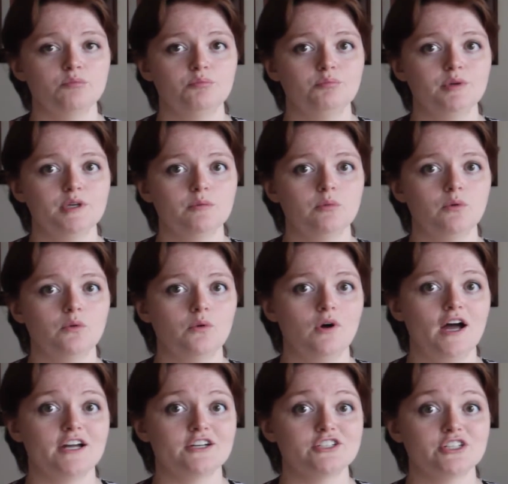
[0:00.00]
people
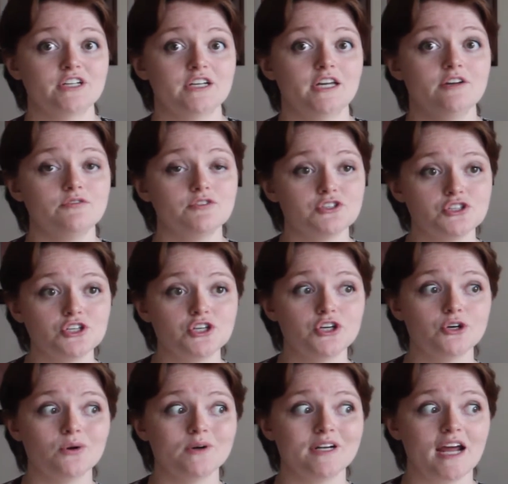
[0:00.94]
will actually give it to
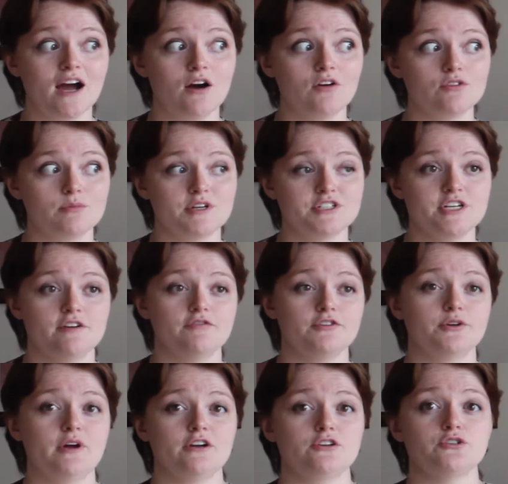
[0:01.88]
you and however much effort
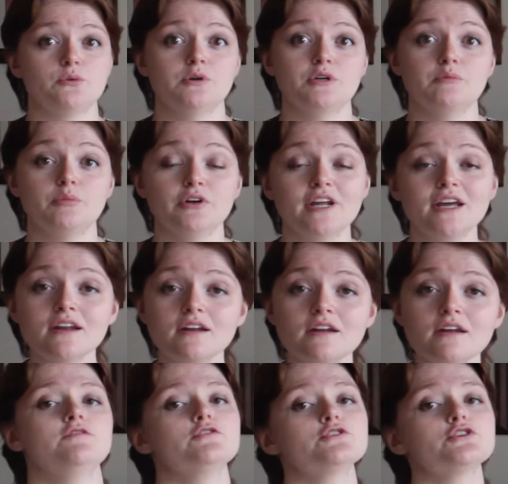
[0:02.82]
you actually want to put in.
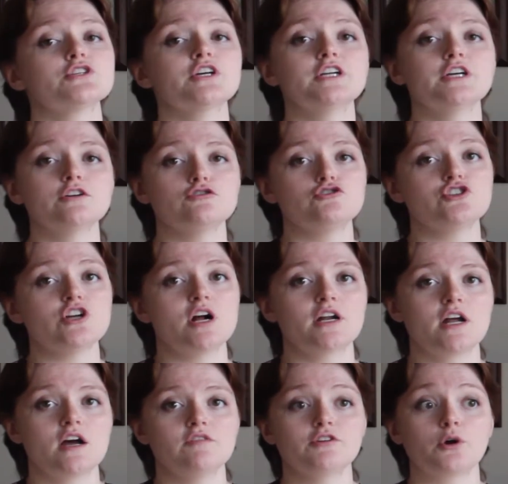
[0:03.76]
If you're just gonna jot
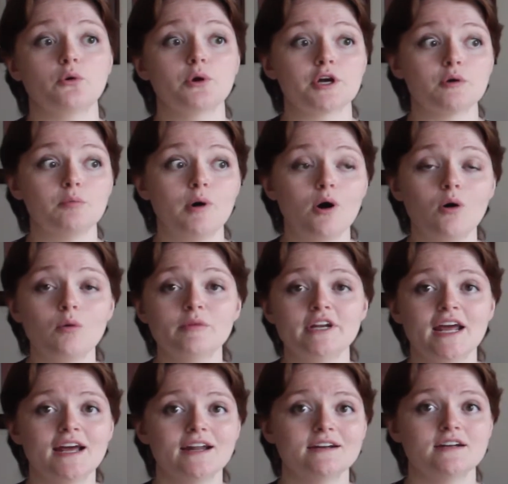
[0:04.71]
off a quick poem and
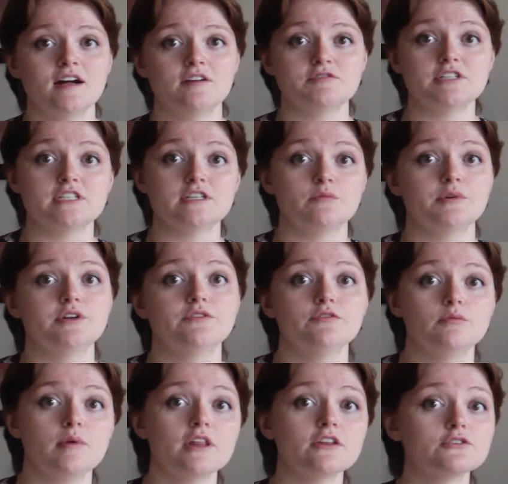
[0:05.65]
hand it off to somebody
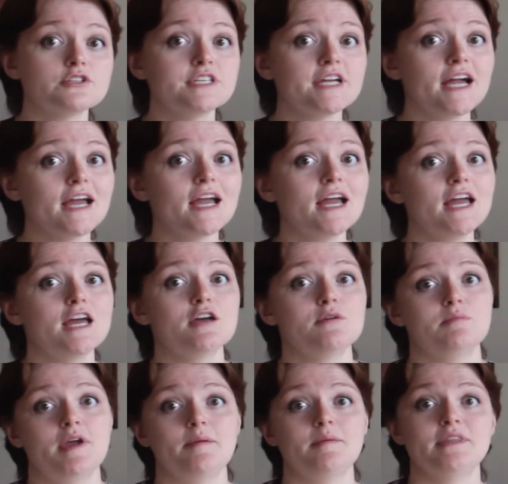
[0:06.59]
for Mother's Day,
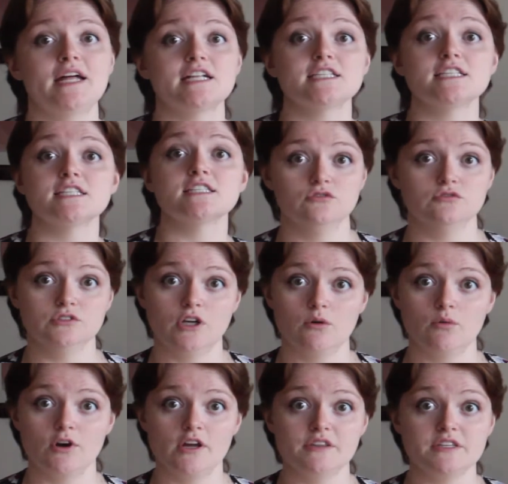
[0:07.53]
maybe that's
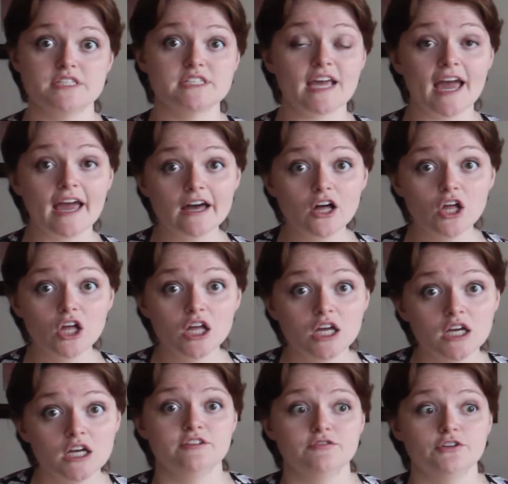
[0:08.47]
lower on the scale.
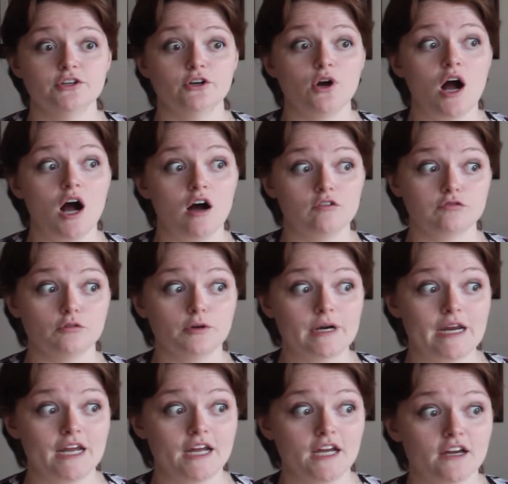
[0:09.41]
If you're
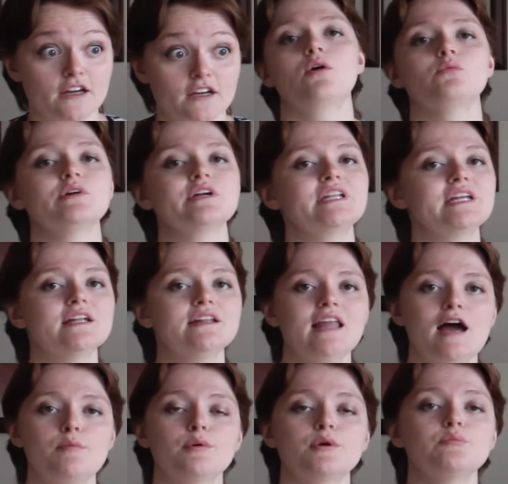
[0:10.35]
offering a really
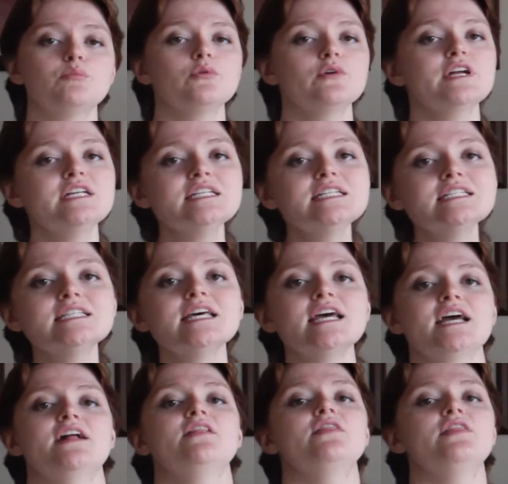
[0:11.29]
elaborate print,
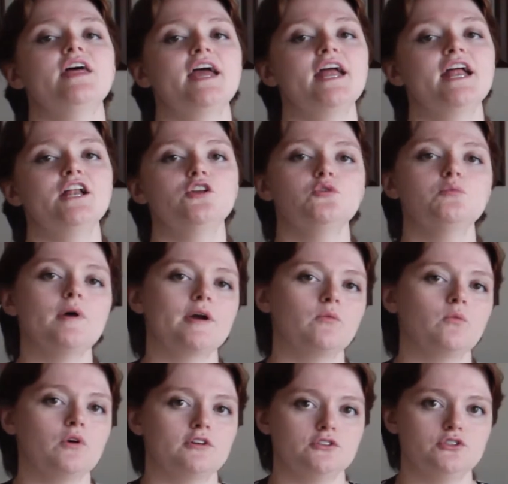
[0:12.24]
then you
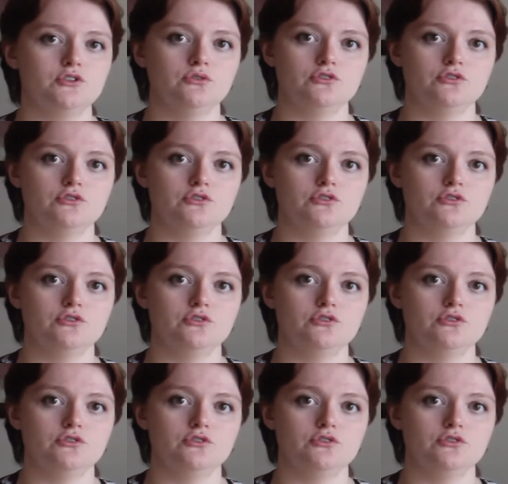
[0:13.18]
might want to